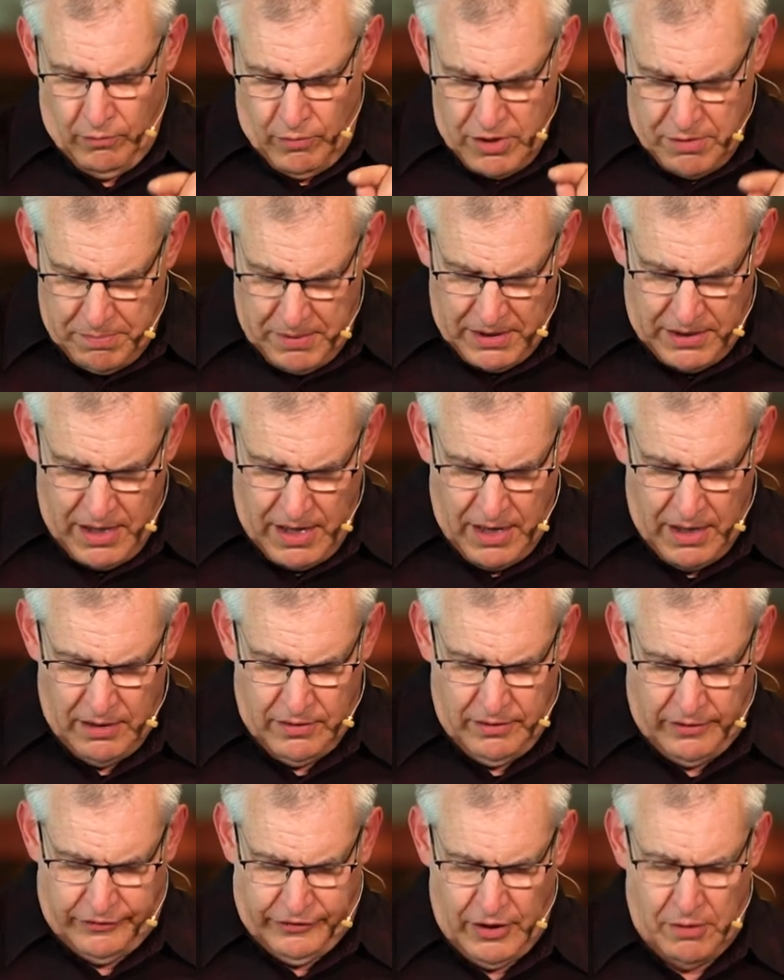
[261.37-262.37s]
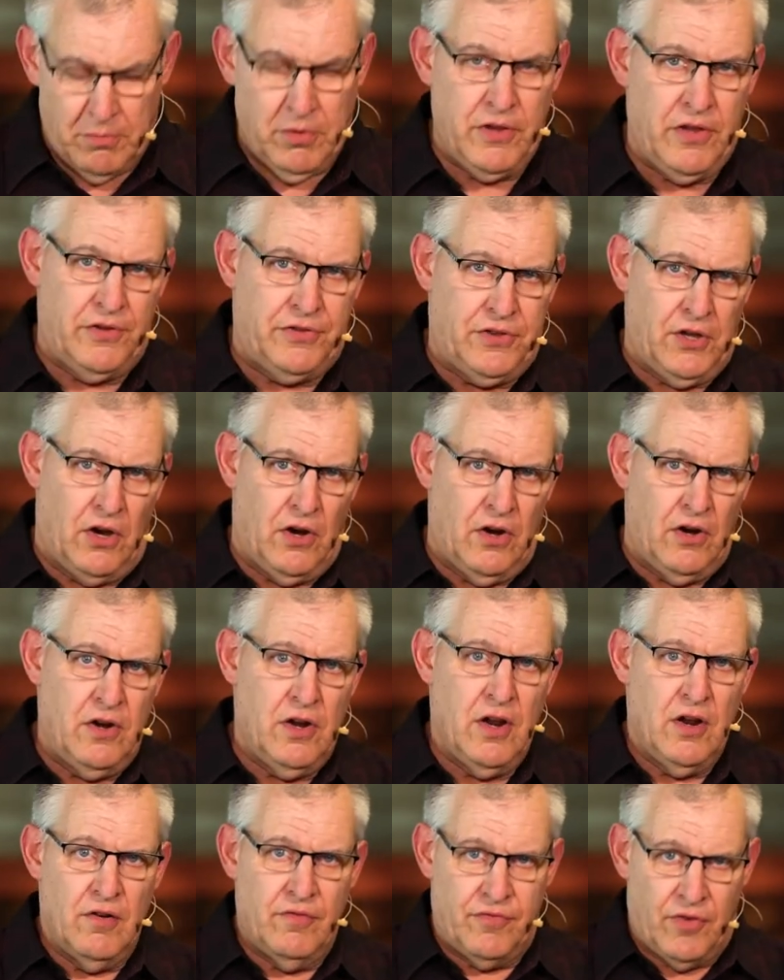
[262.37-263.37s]
We begin December the 3rd,
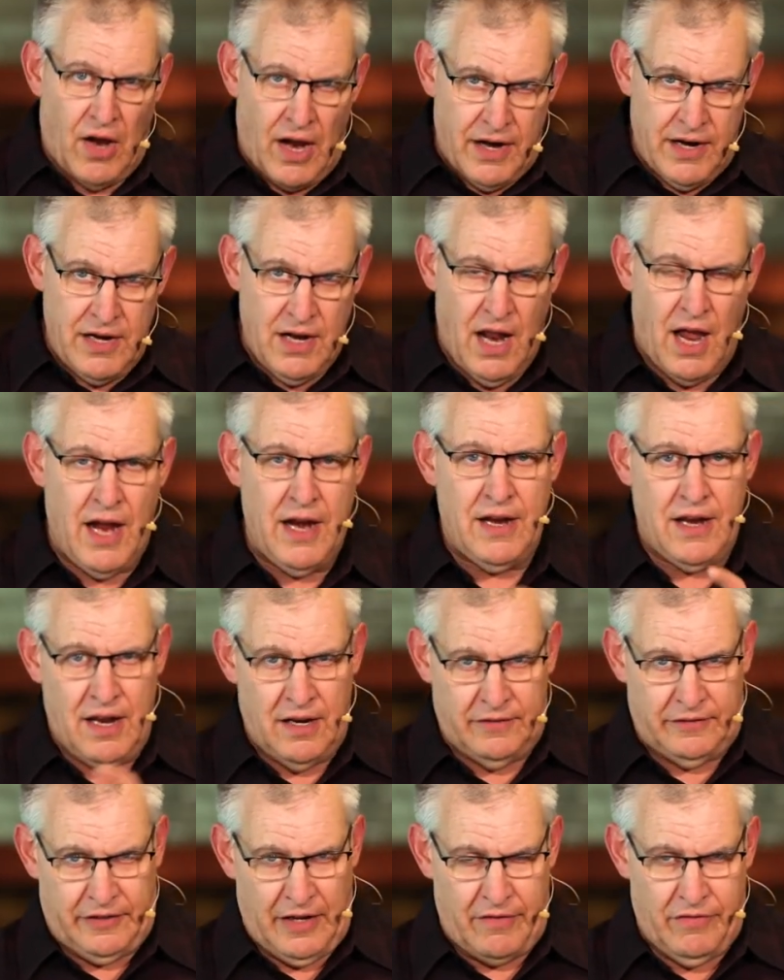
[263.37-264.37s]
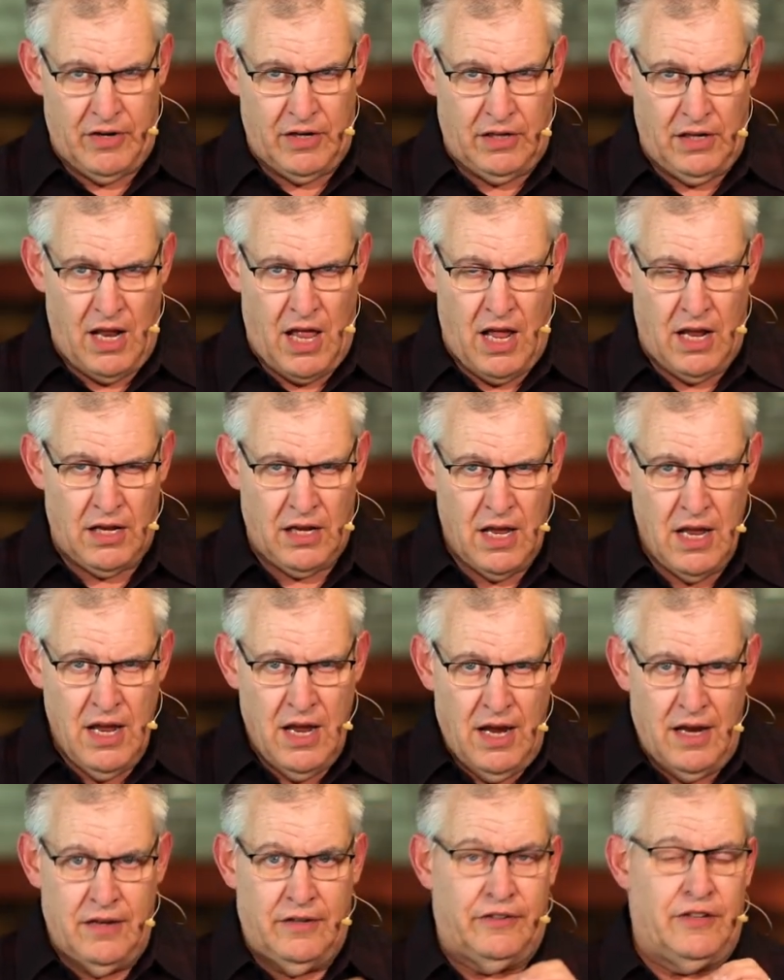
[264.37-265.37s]
Friday night at 7 o'clock,
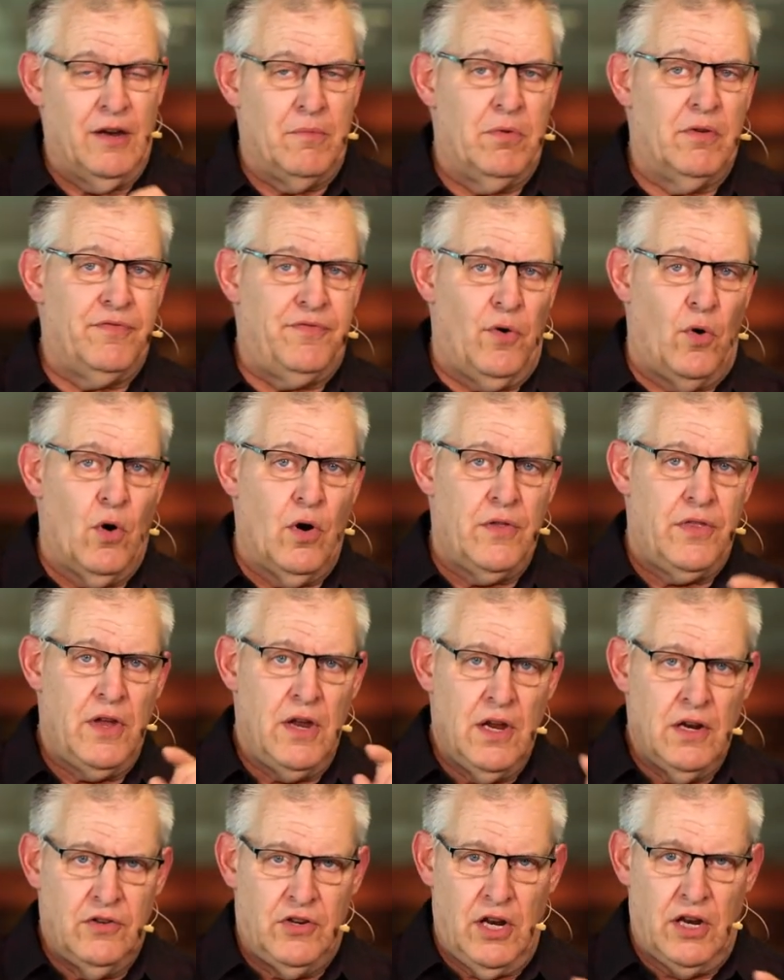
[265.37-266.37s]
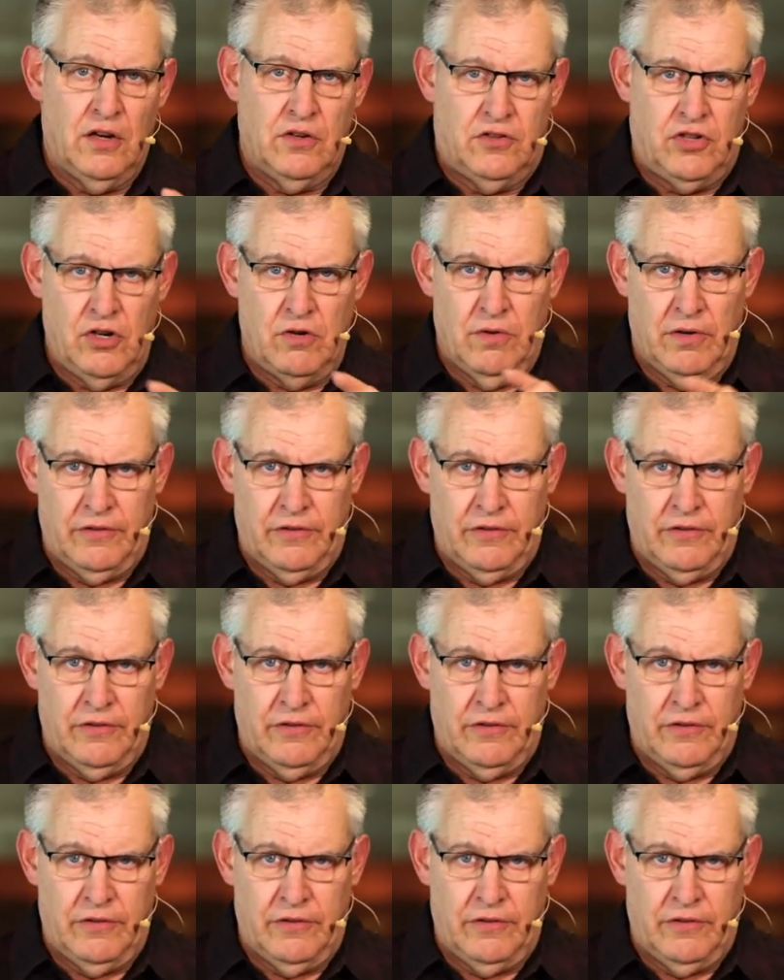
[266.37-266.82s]
and December 4th, 10, 2,